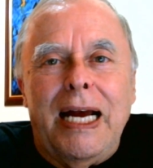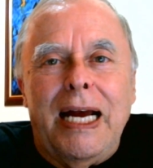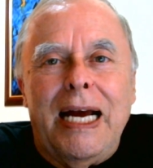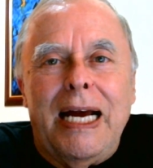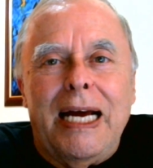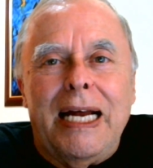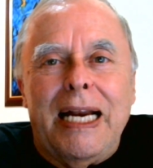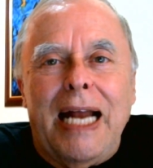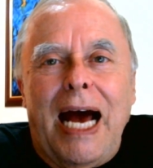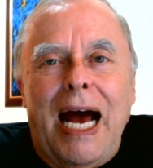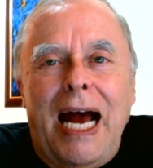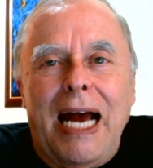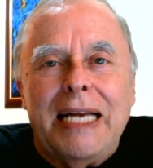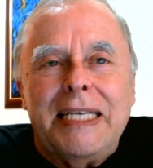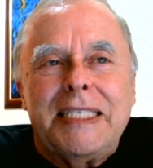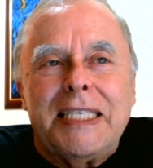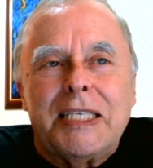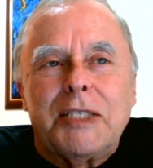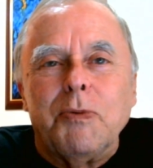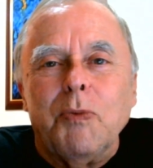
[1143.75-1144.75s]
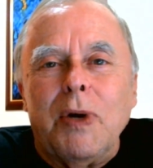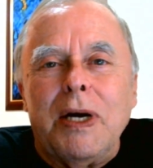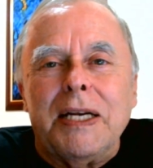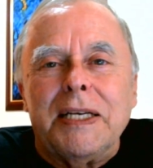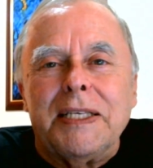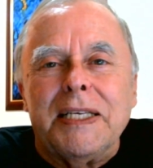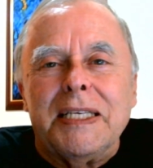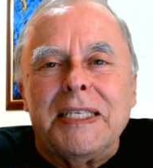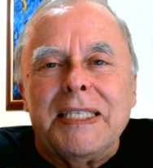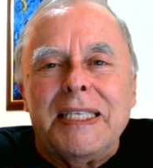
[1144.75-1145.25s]
And I just
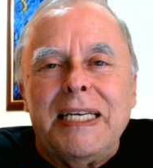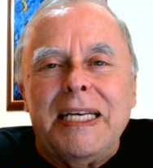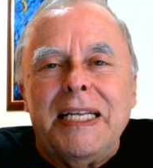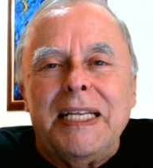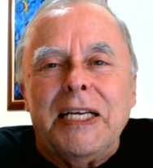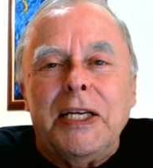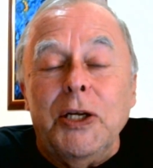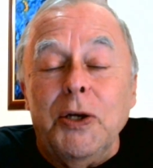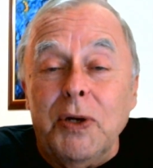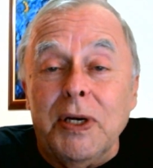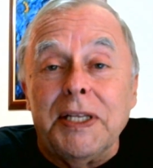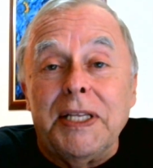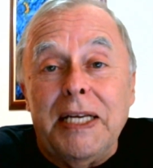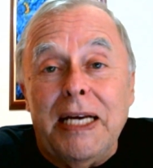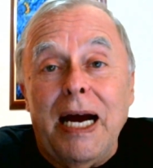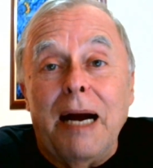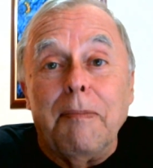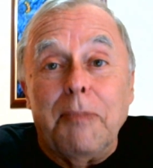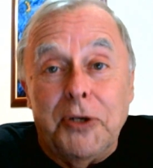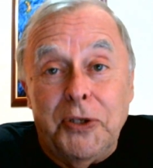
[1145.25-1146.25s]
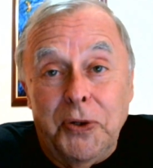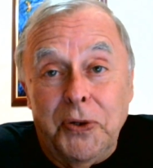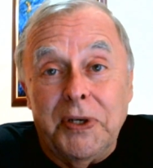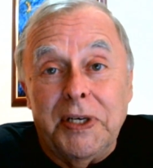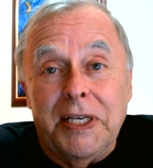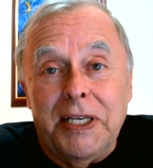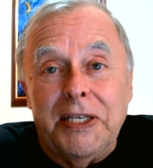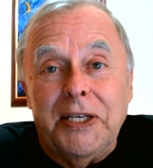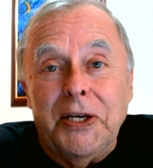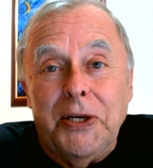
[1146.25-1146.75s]
want to see that you get the
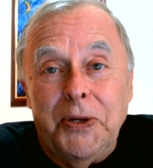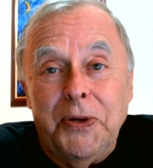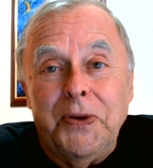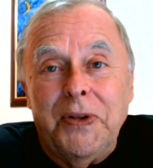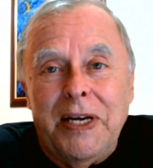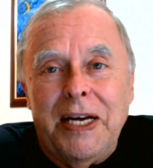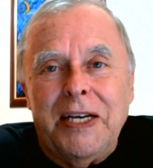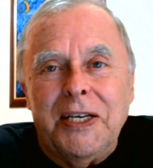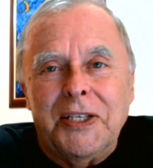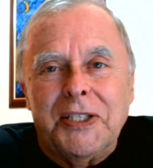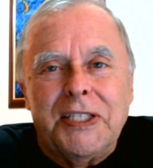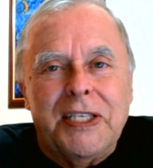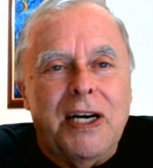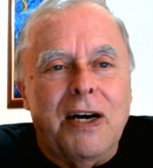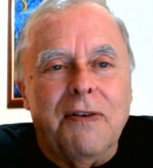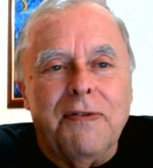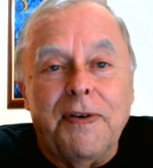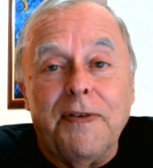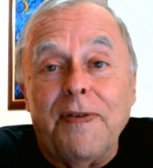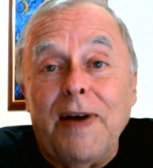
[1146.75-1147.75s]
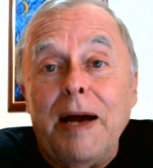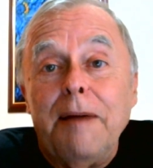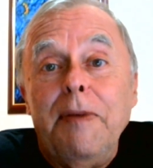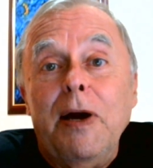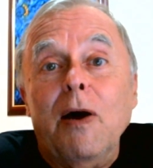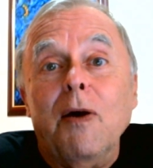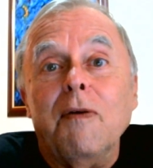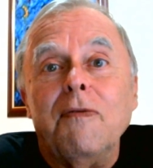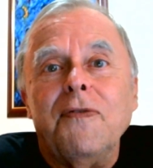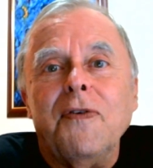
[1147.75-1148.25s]
opportunity to do that yourself. If
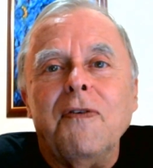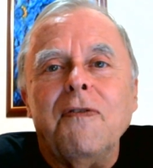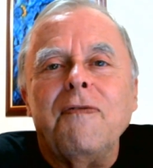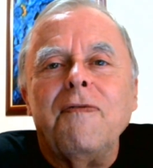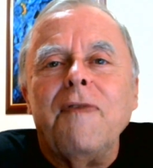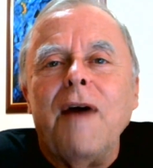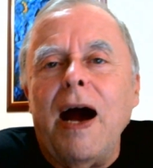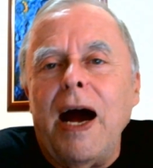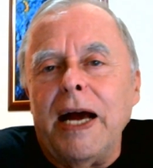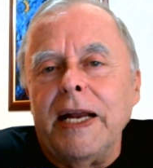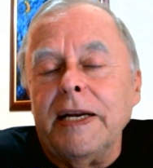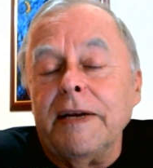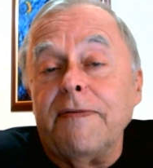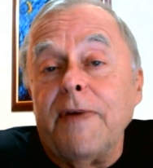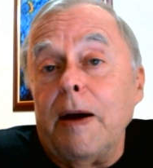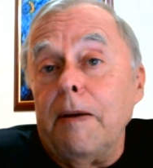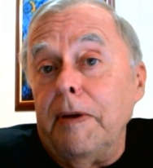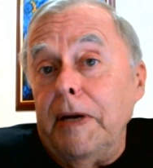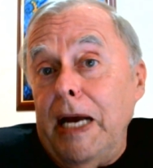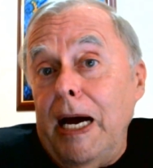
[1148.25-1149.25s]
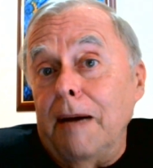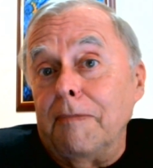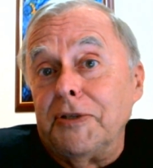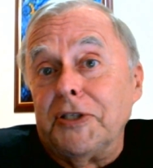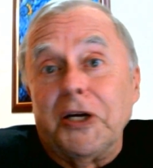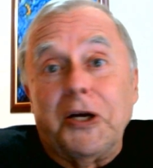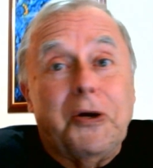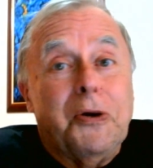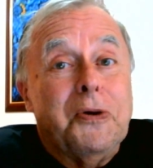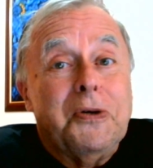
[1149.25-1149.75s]
I'm helpful, fine. If I'm an
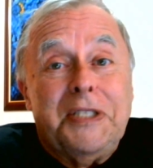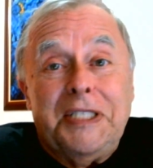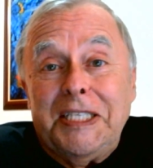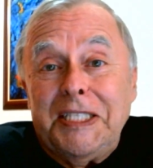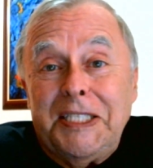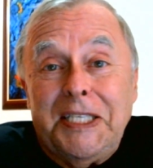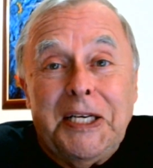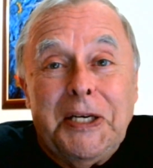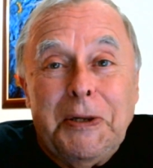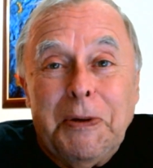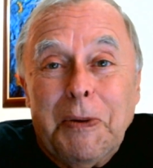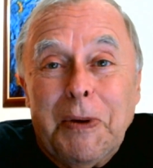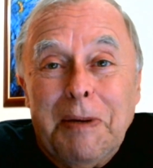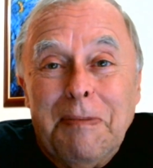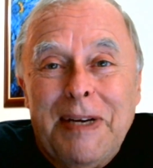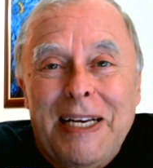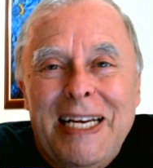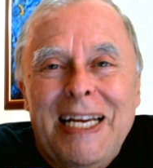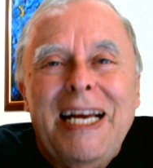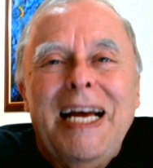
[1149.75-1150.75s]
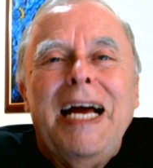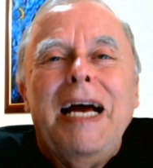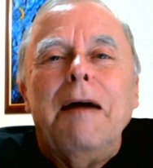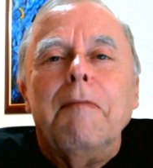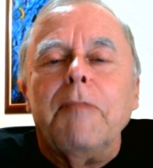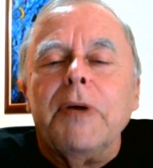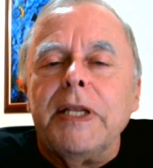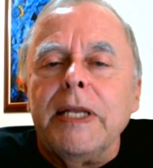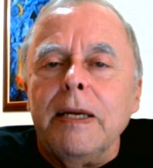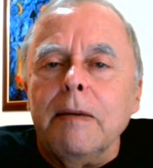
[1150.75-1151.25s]
obstacle, just ignore me.
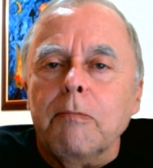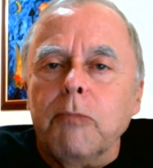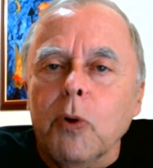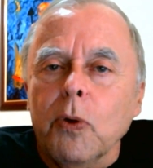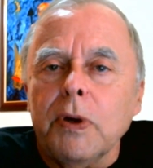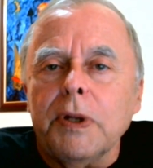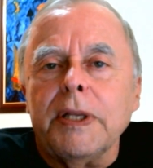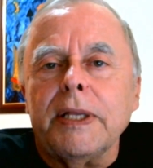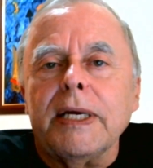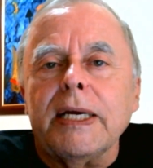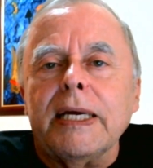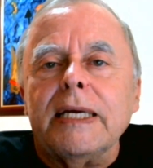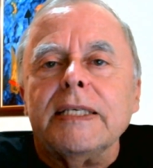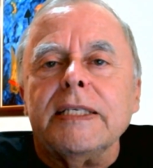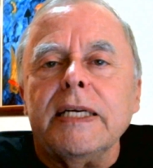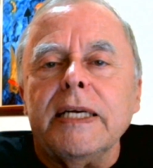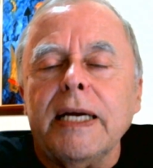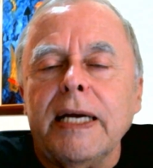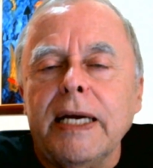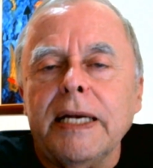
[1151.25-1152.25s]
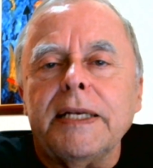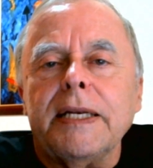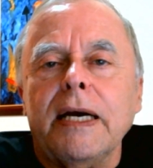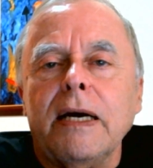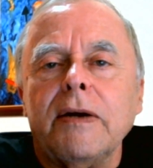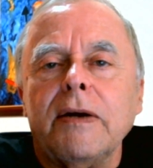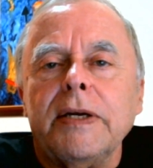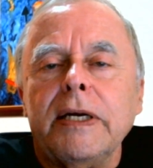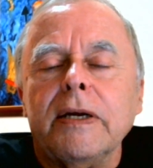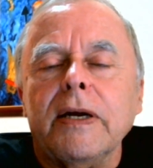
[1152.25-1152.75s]
But the important thing is you get
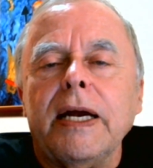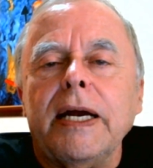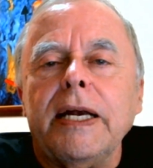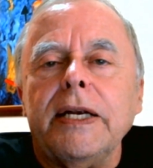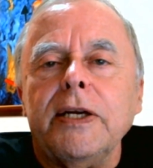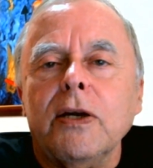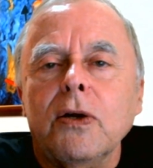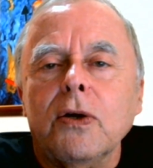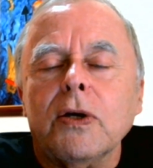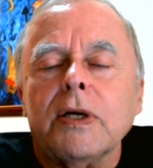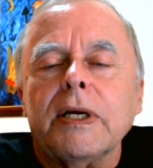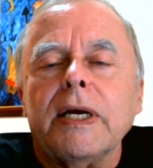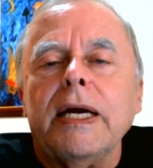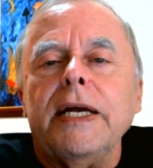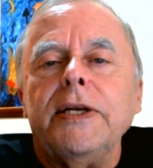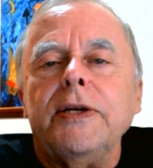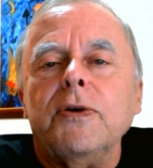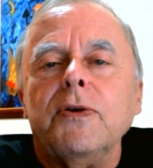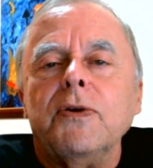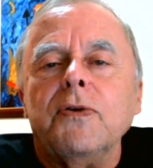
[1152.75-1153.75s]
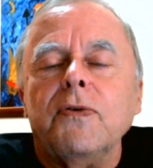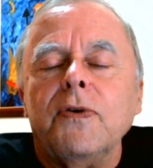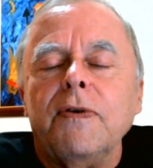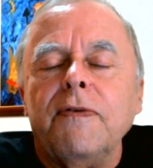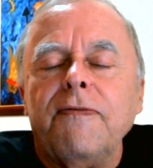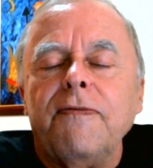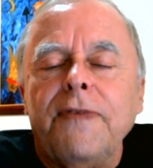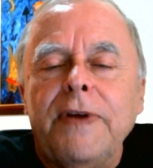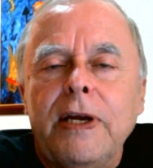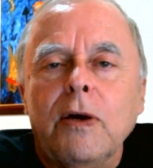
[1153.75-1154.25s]
down here and you look and you
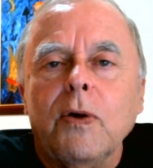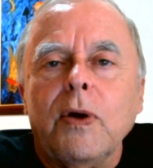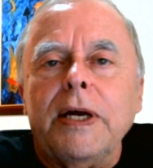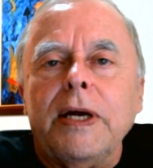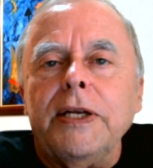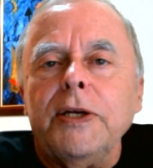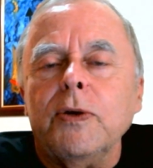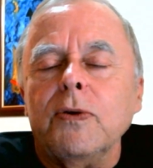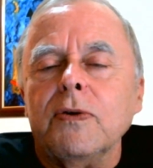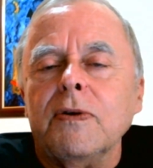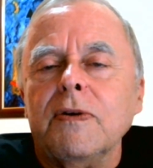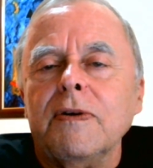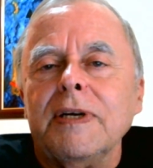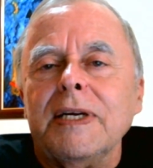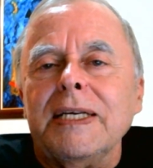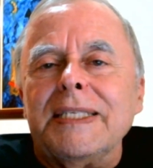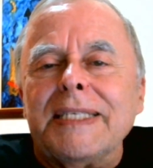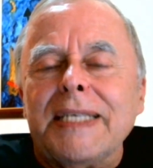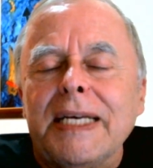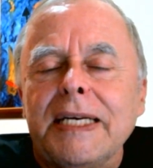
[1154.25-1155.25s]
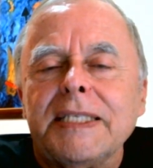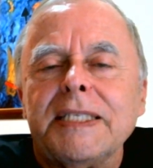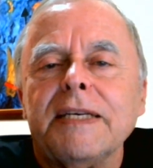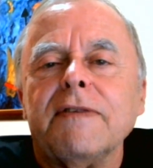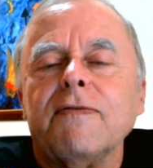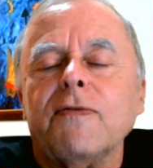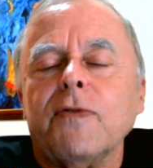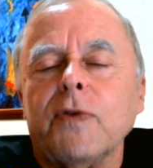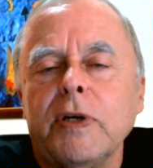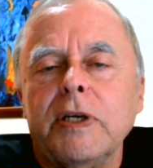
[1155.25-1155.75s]
feel and you sense
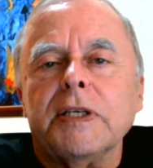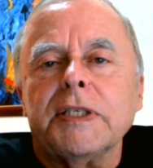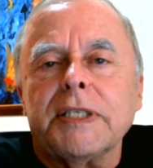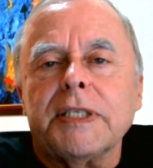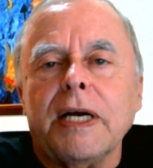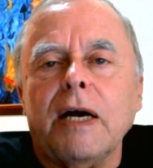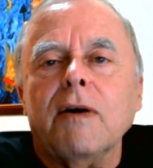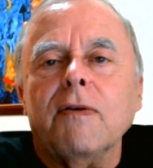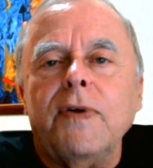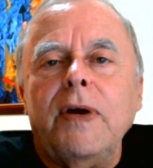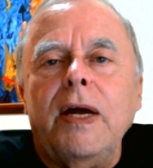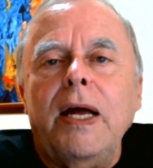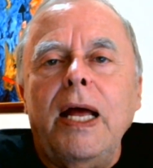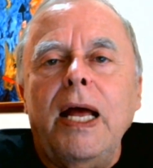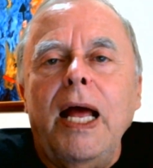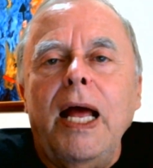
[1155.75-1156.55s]
it for yourself.